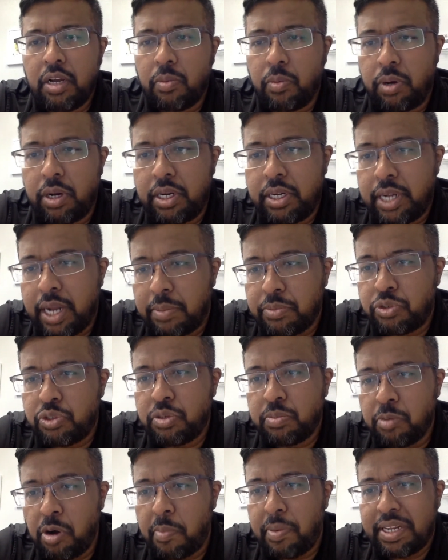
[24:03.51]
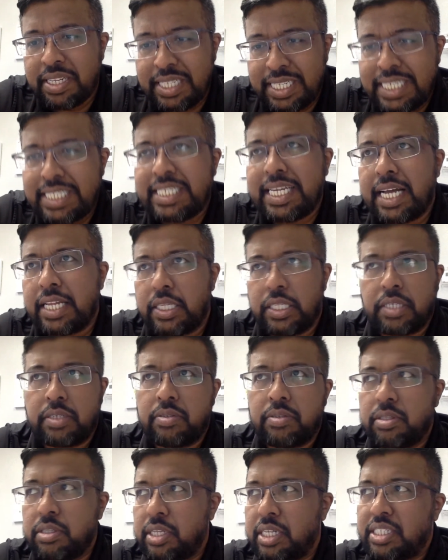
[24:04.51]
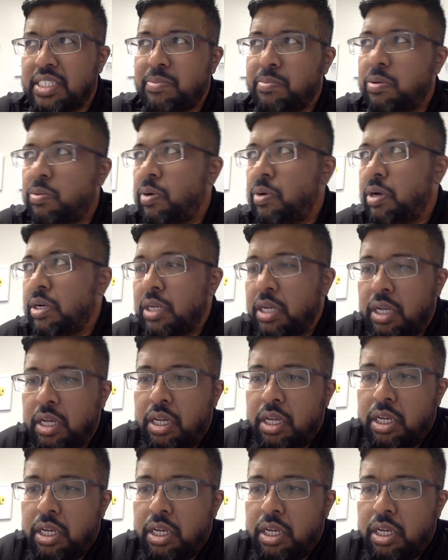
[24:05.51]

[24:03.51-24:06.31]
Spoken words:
when it comes to mobile detailing. That's number one.